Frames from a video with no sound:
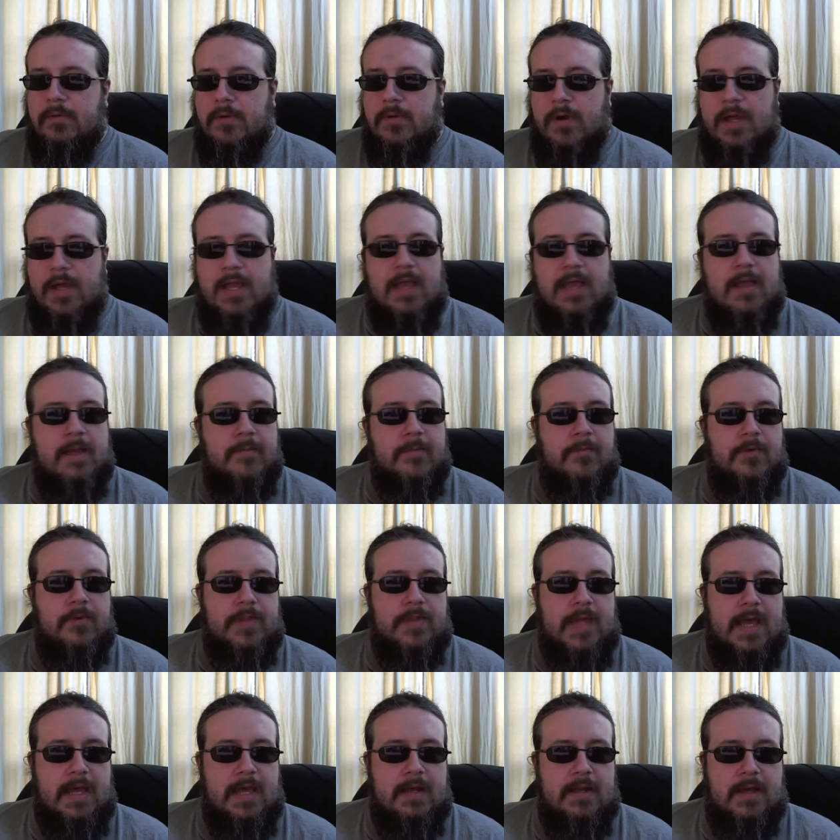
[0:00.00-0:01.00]
Where I am
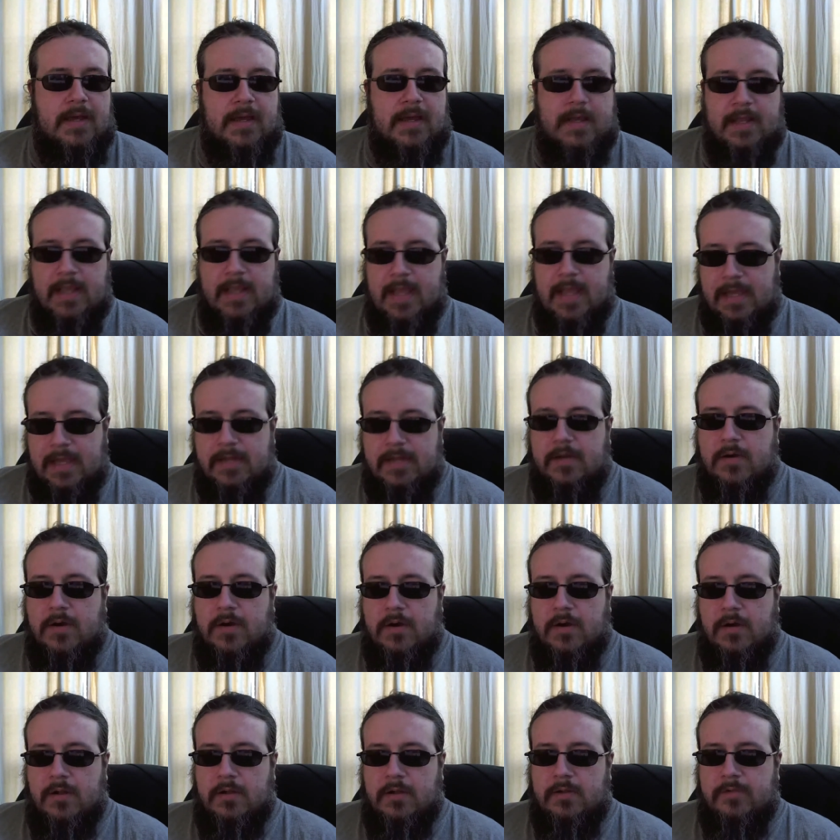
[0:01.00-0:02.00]
with that, I had
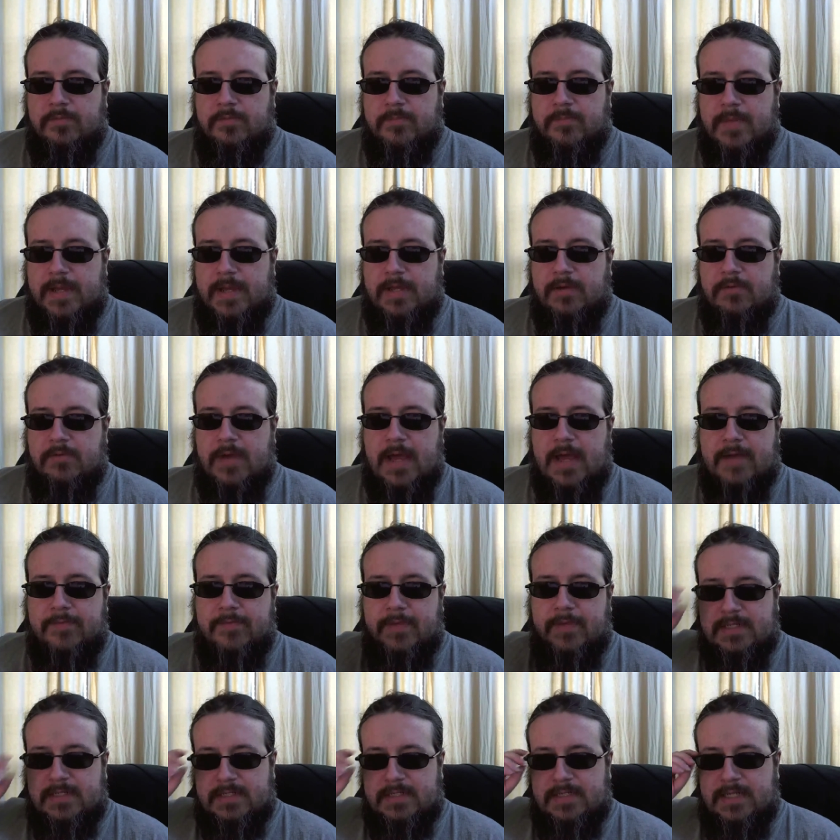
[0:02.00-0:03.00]
all of my
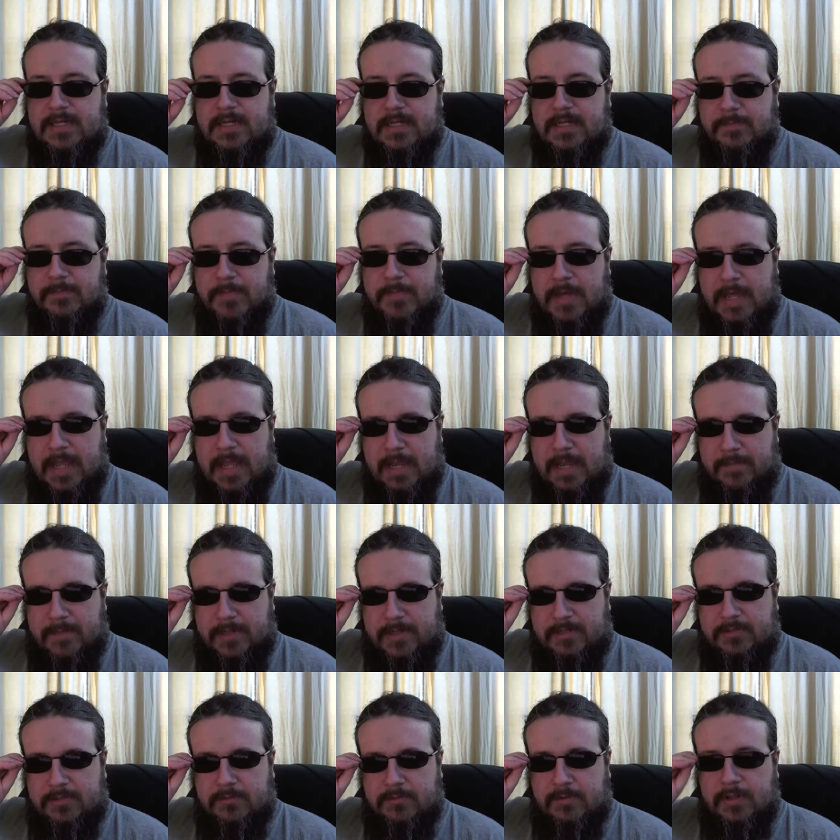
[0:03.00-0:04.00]
graphics set up, I
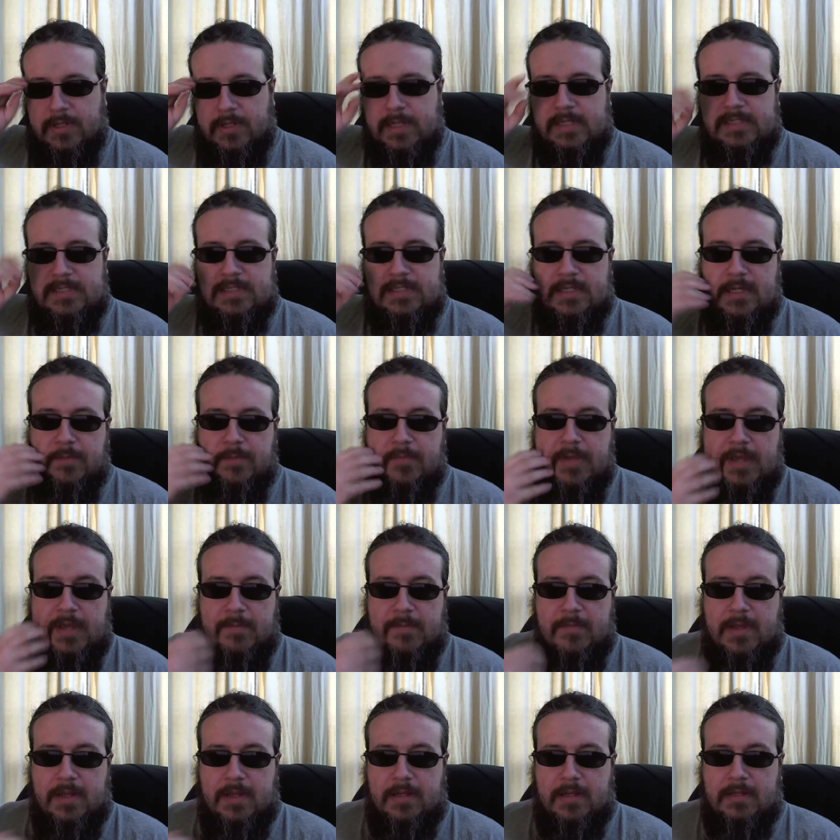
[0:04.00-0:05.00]
had my storyline set up, I
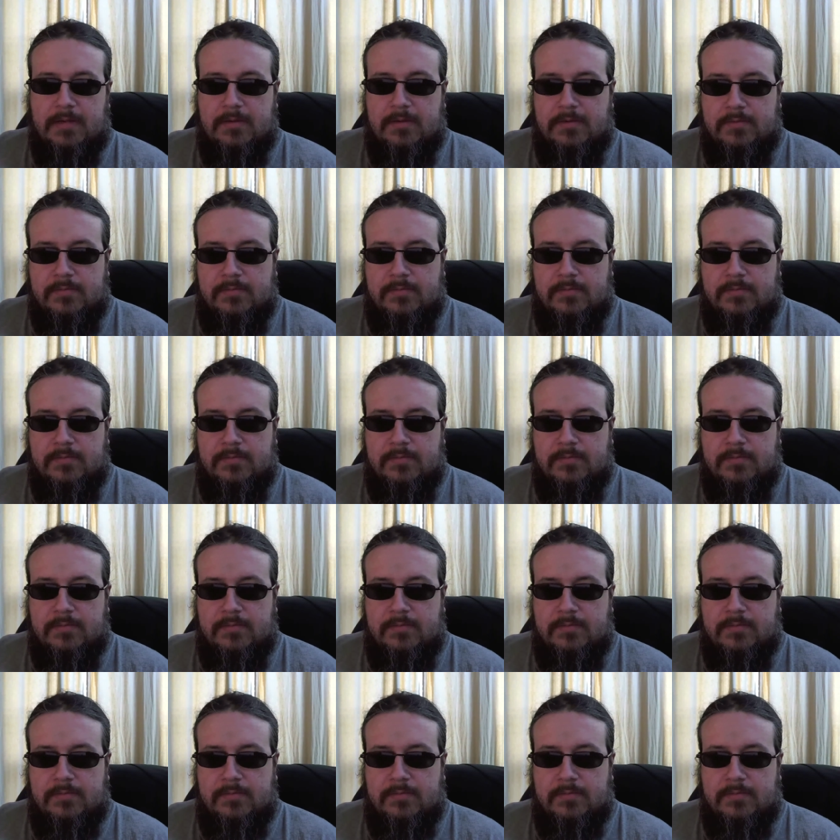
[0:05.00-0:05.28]
had my